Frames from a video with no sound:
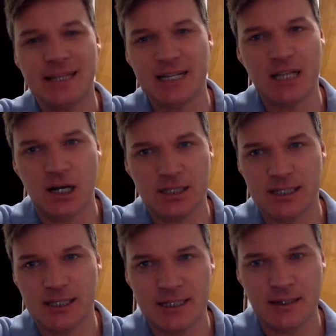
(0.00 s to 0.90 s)
clogs
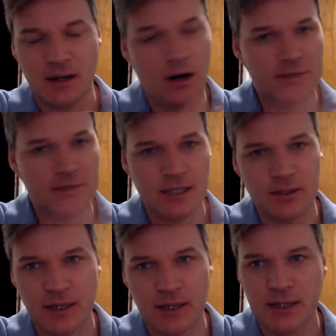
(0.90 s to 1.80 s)
and then all of a sudden
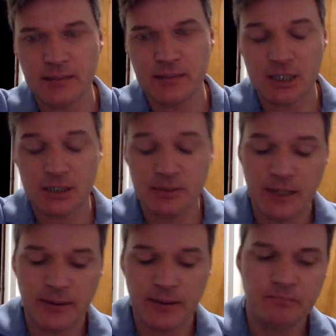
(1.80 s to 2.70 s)
there's like 1,000 messages. But anyway.